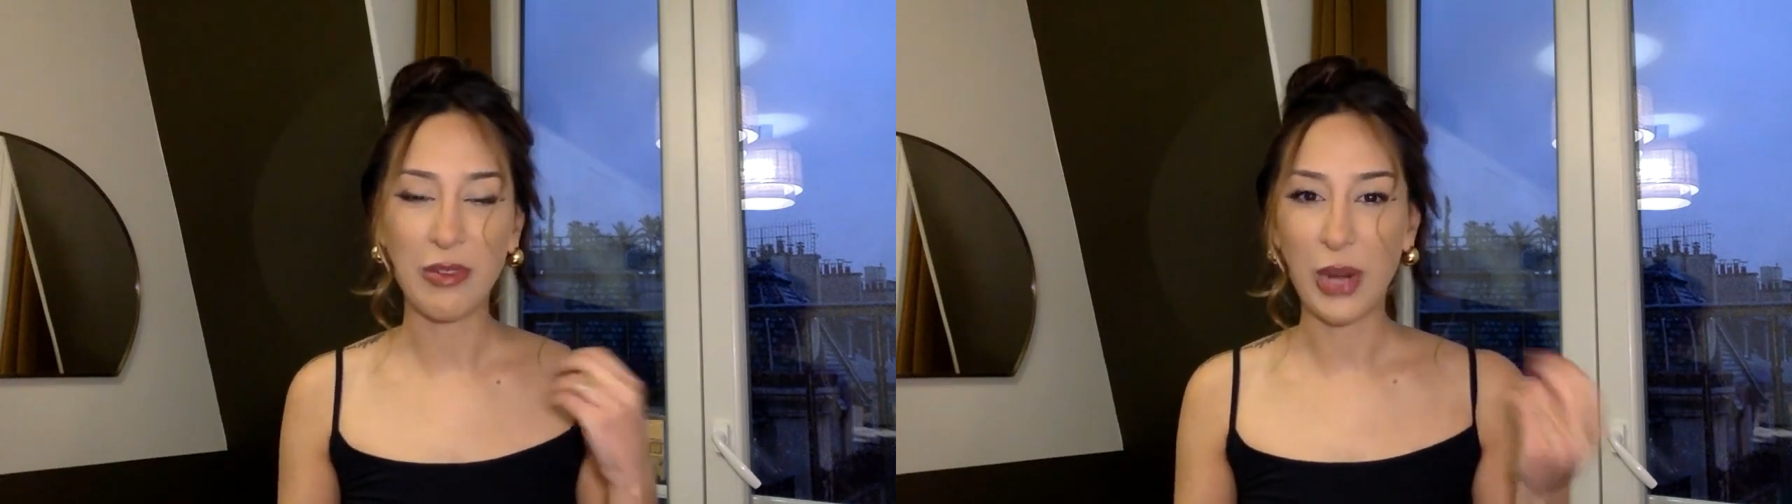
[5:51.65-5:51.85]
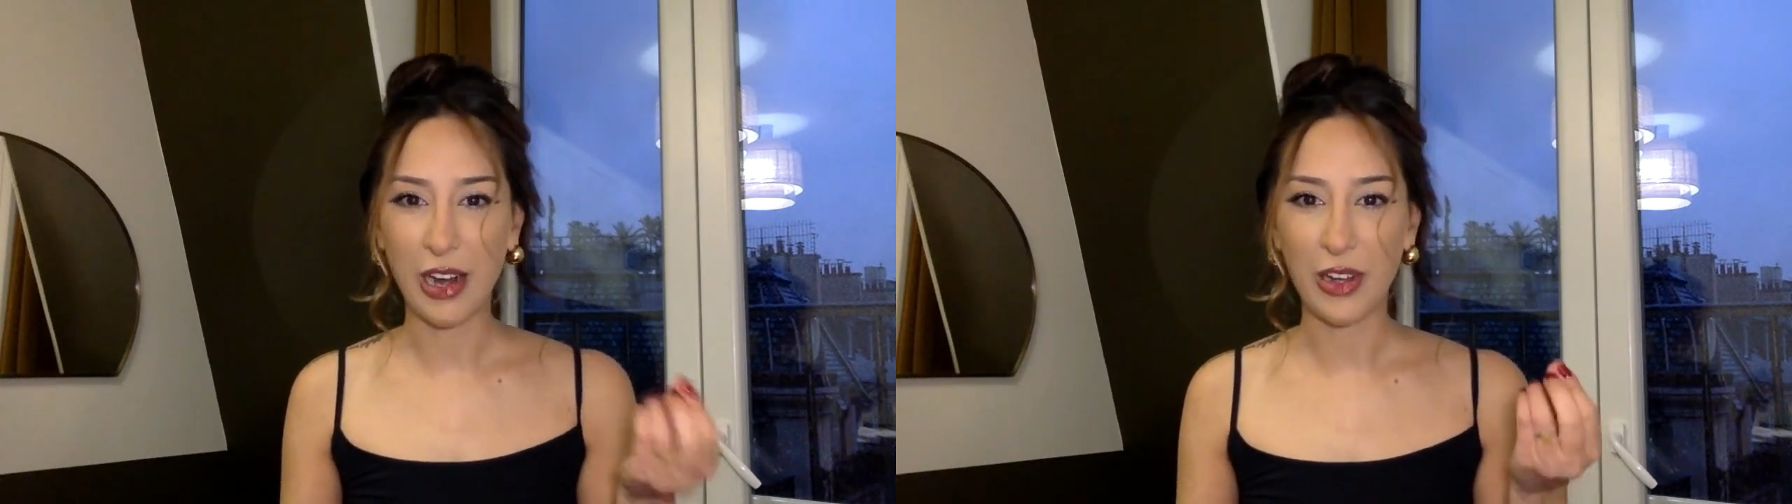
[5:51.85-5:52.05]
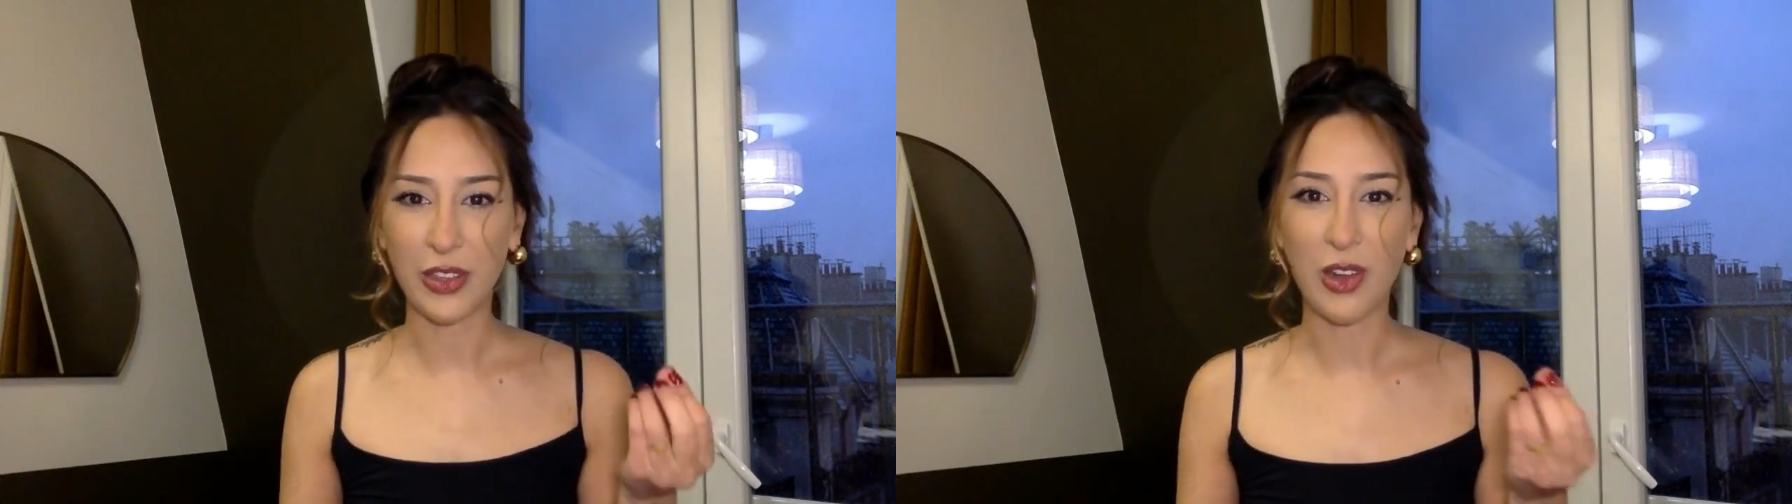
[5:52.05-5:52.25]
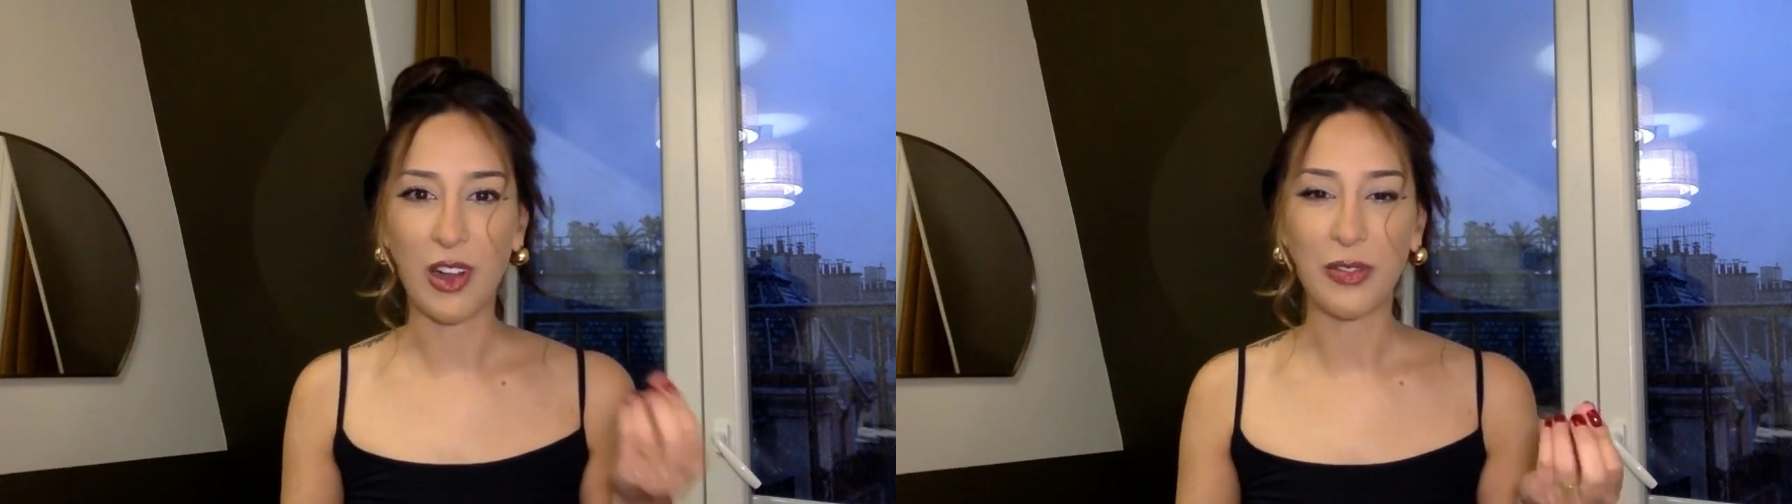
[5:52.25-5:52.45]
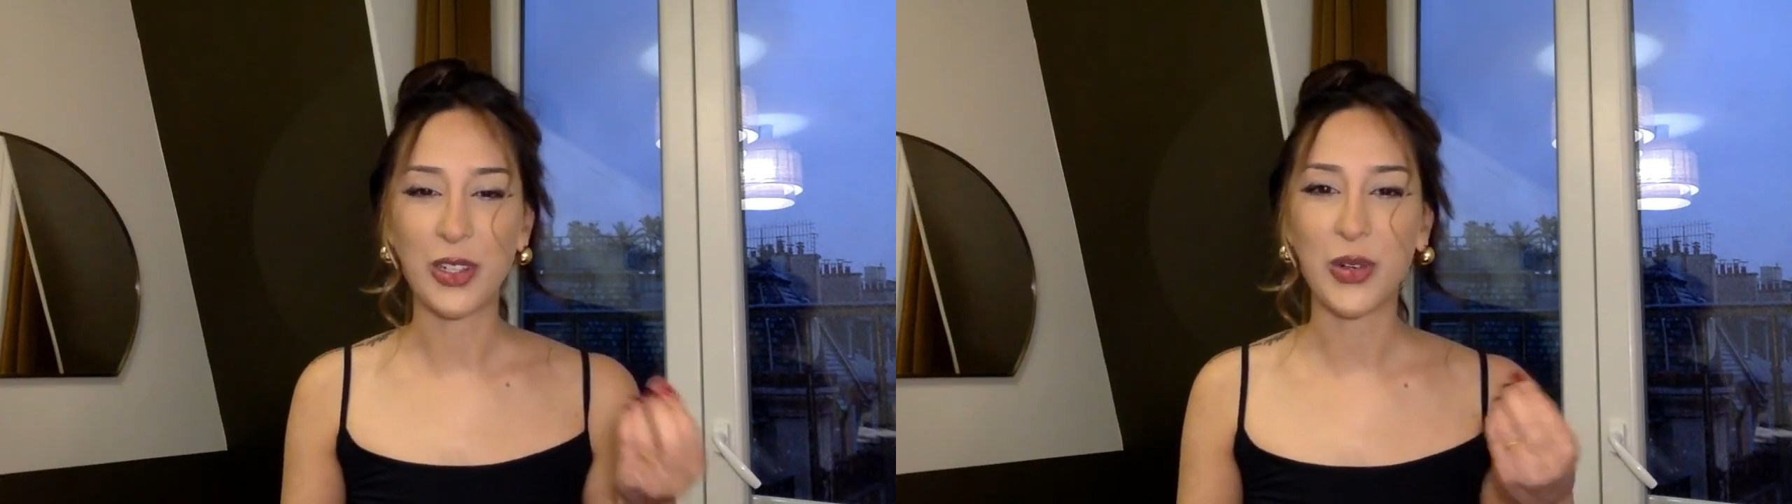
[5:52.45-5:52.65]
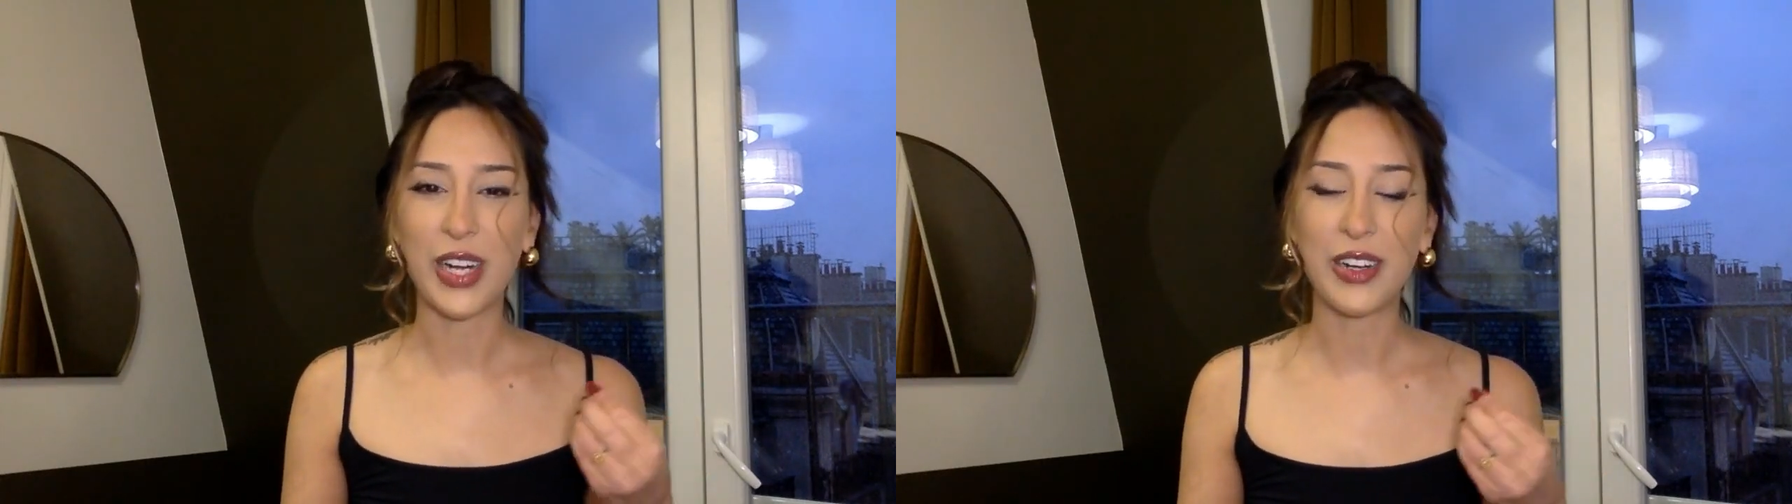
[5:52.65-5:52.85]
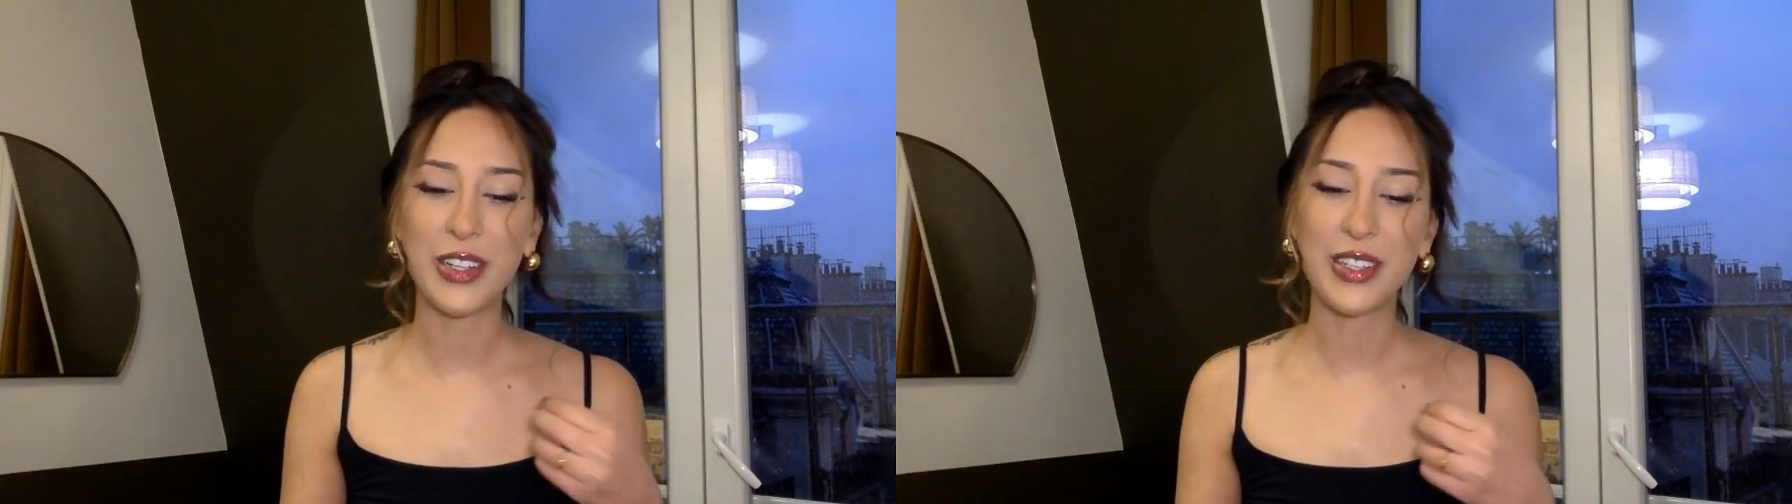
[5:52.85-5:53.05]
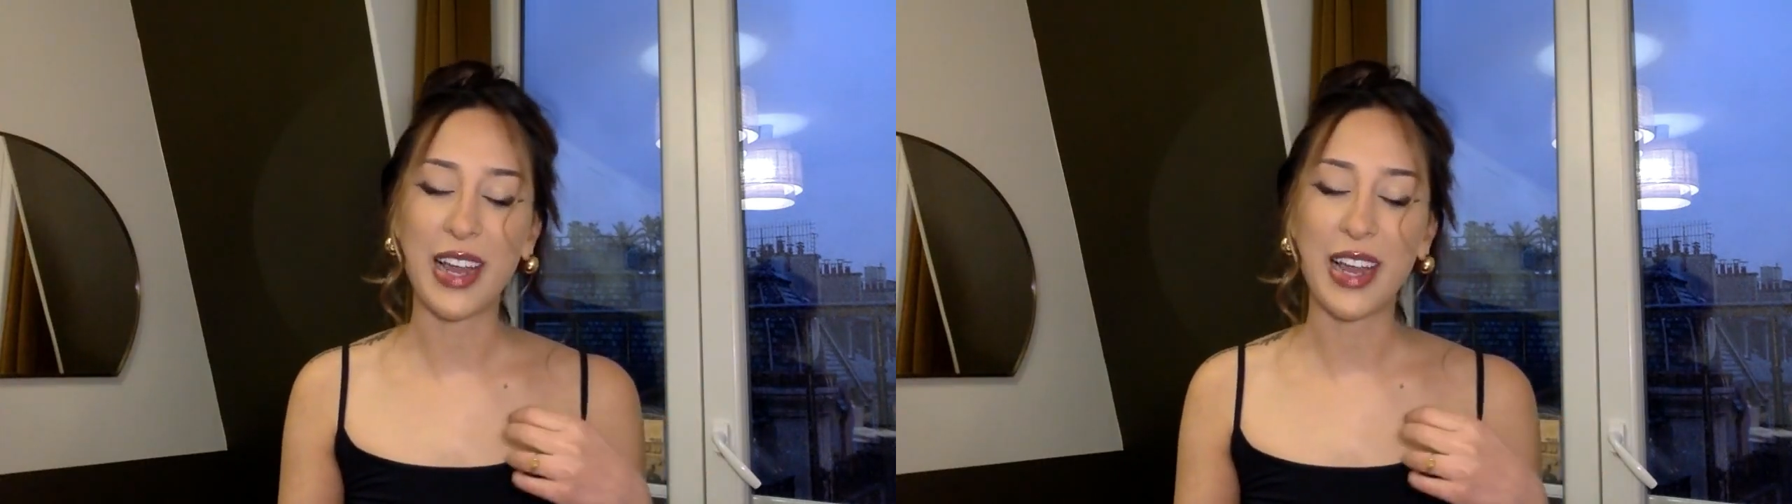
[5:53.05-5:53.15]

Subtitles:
when I got the call for Traitors.